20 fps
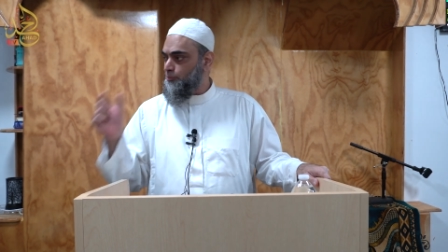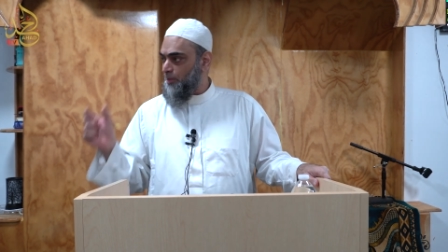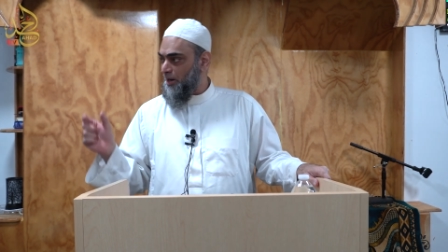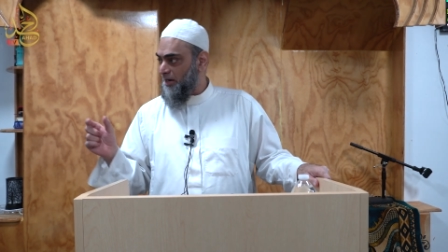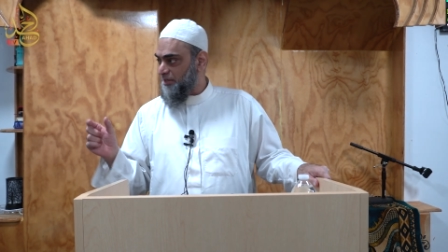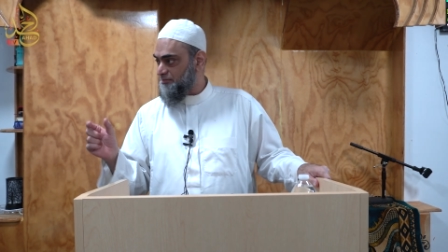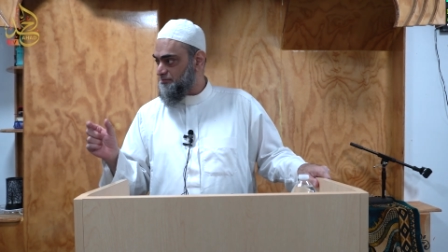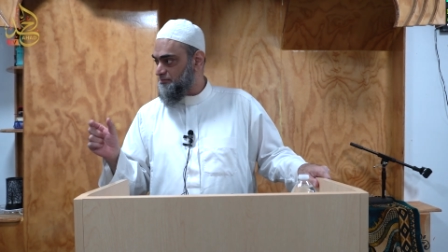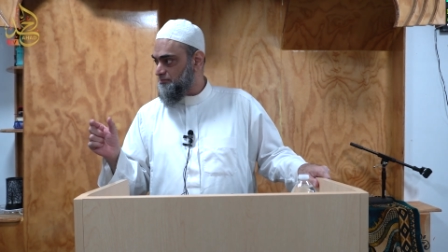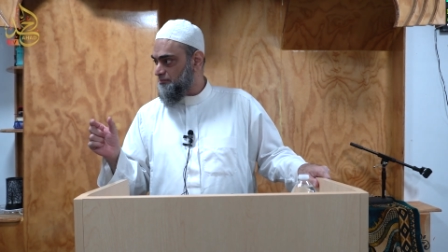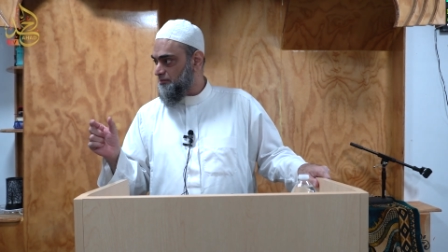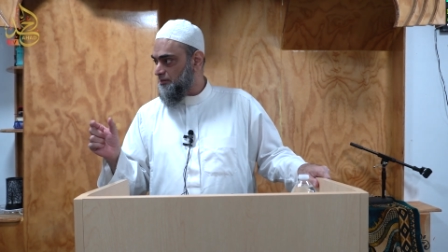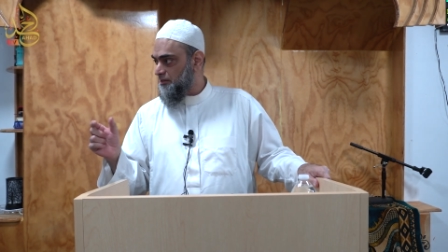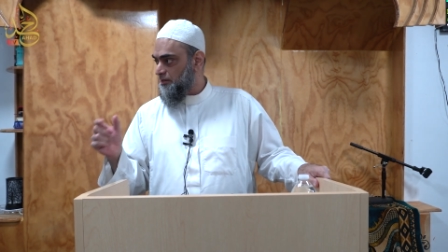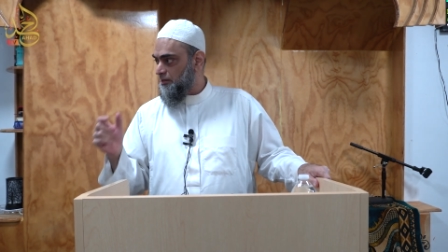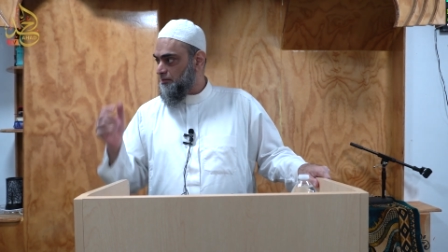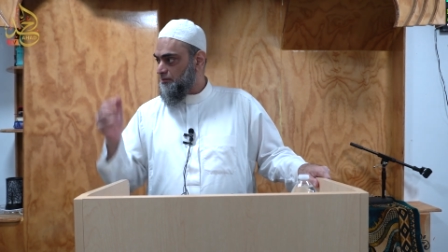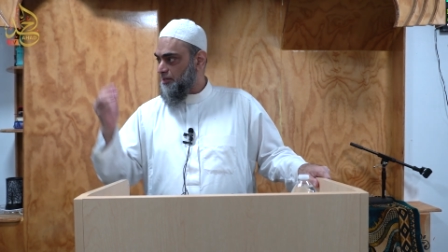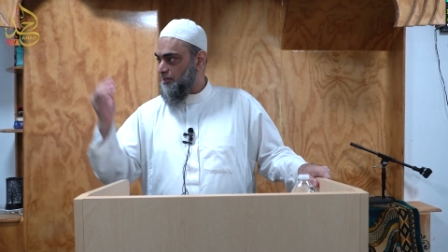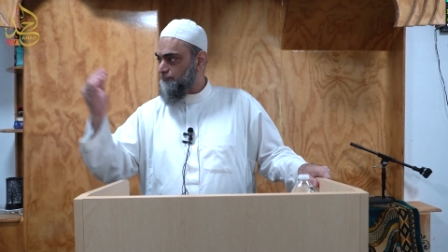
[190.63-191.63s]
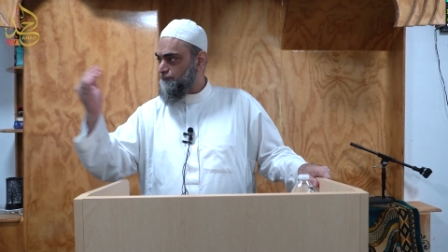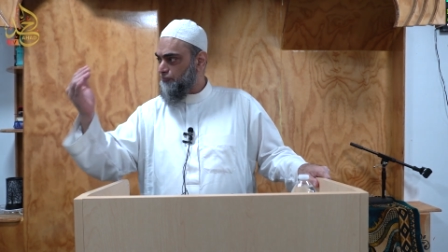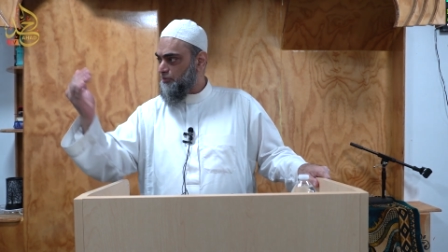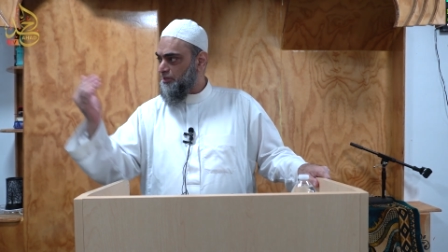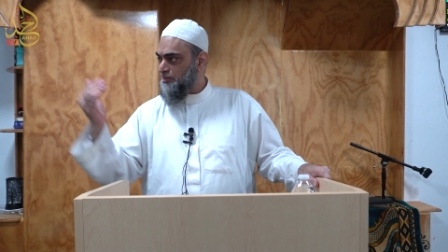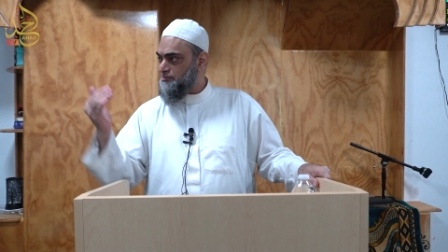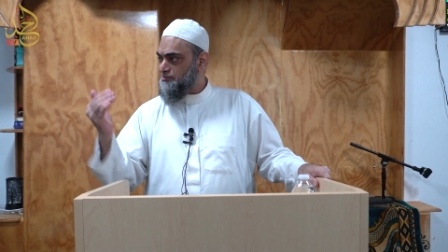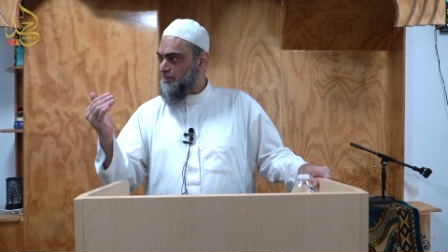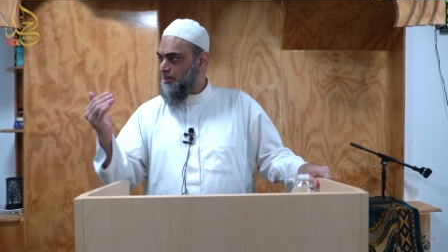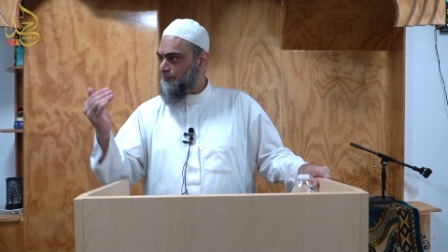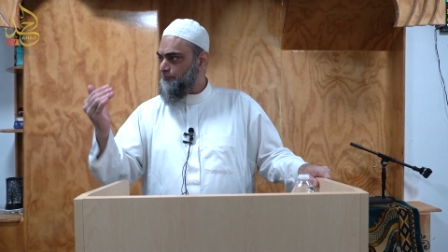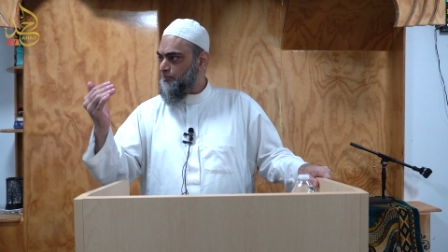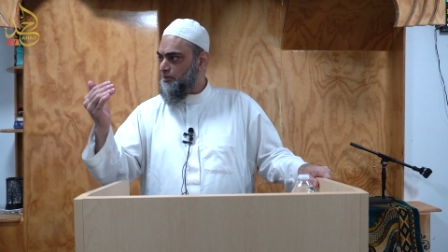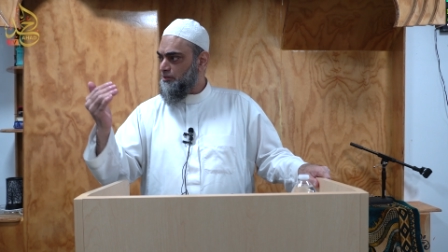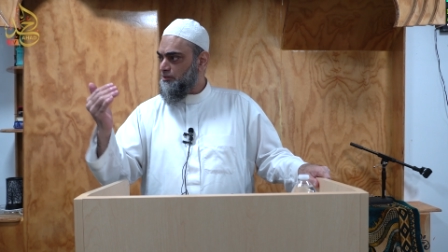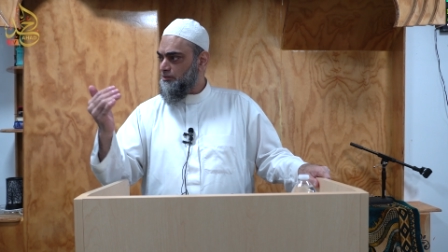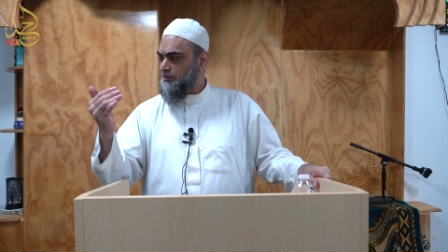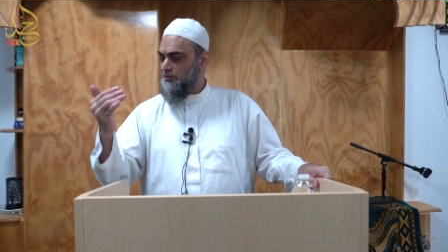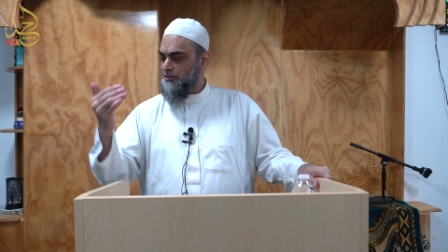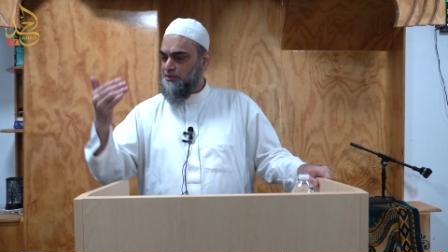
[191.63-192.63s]
parts. Like for
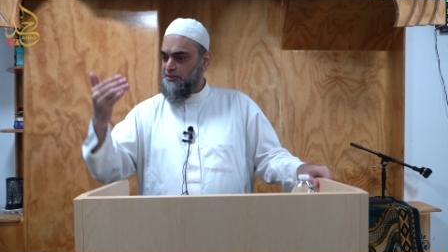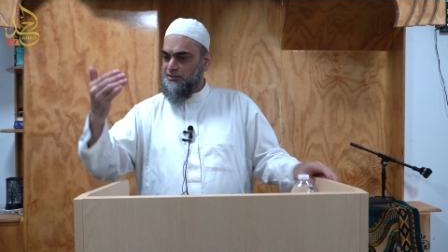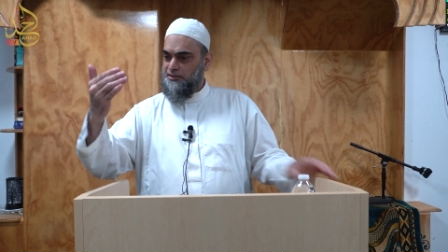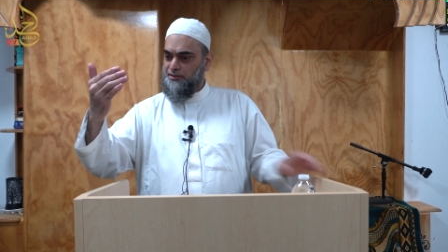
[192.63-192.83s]
example,